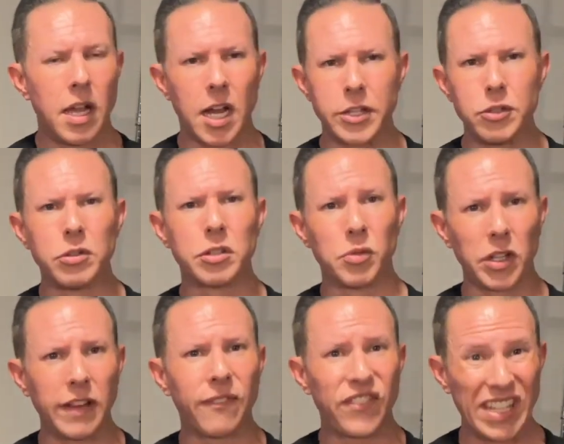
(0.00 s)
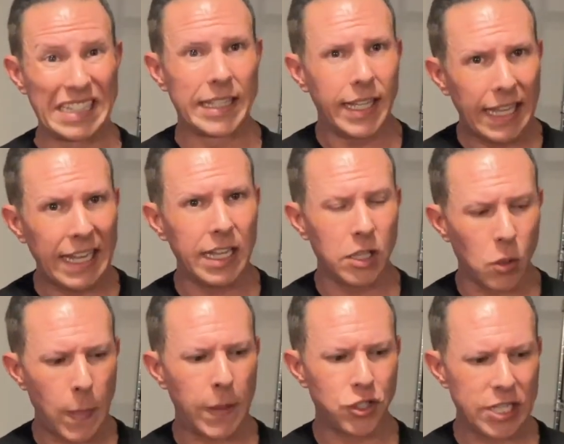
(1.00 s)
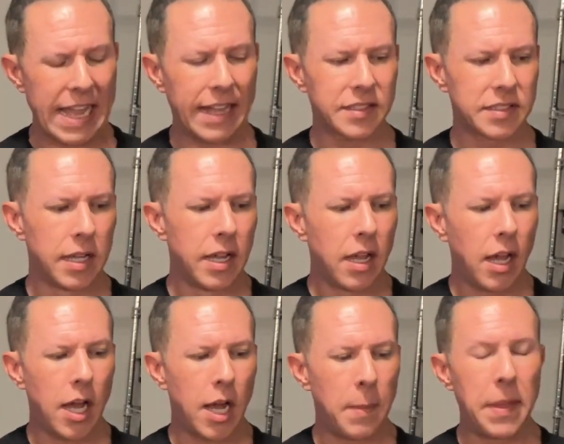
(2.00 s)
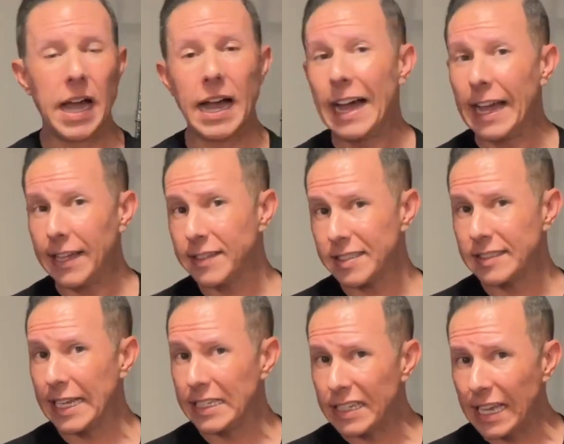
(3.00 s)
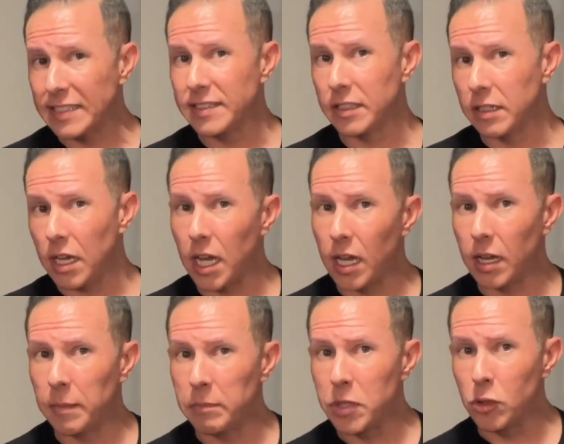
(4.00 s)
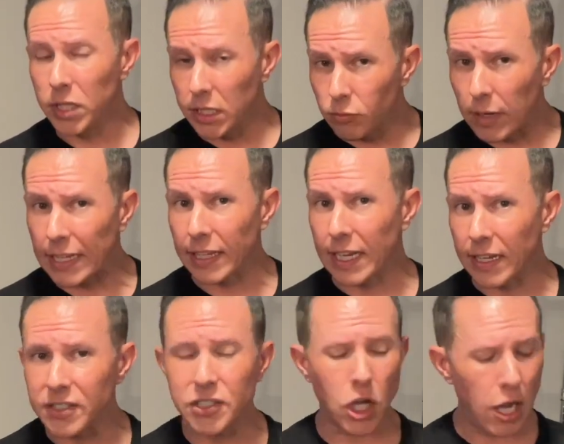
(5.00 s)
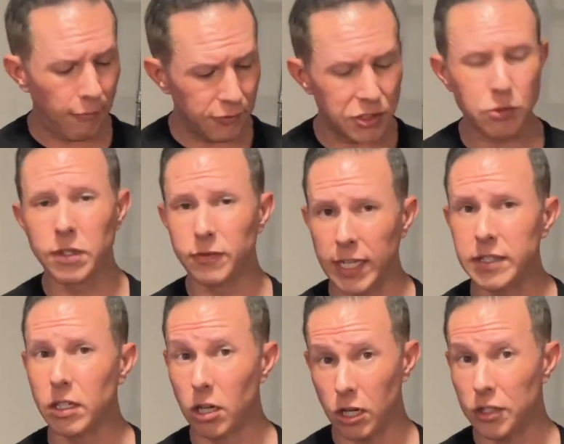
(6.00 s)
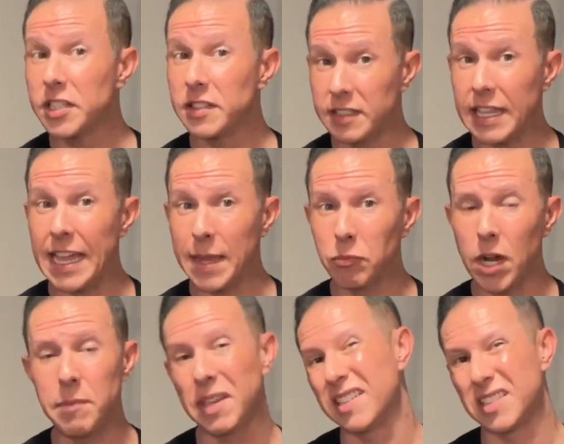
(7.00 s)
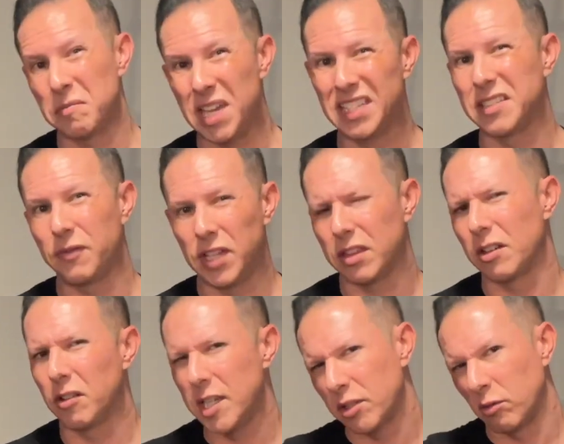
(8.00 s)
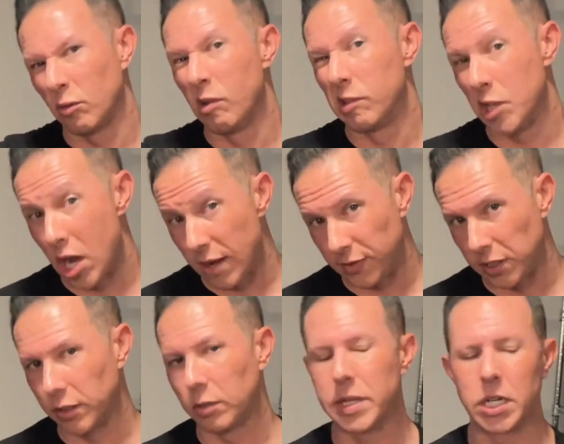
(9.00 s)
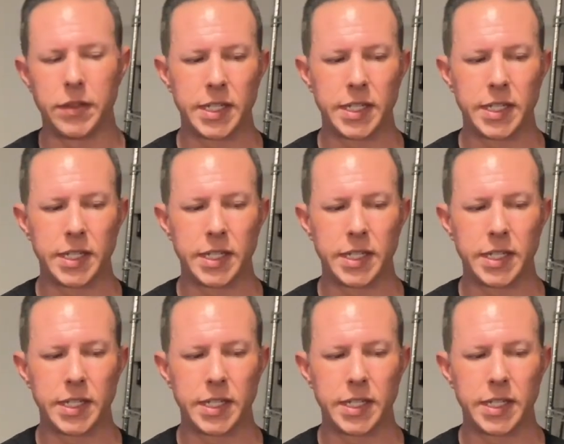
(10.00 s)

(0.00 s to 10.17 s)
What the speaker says: You could really feel it hitting you in the chest. The highs stayed nice and muted, right? Like kind of soft, sort of like the Carstens cab, right? Because the Mesa V30s are rolled off a little bit on the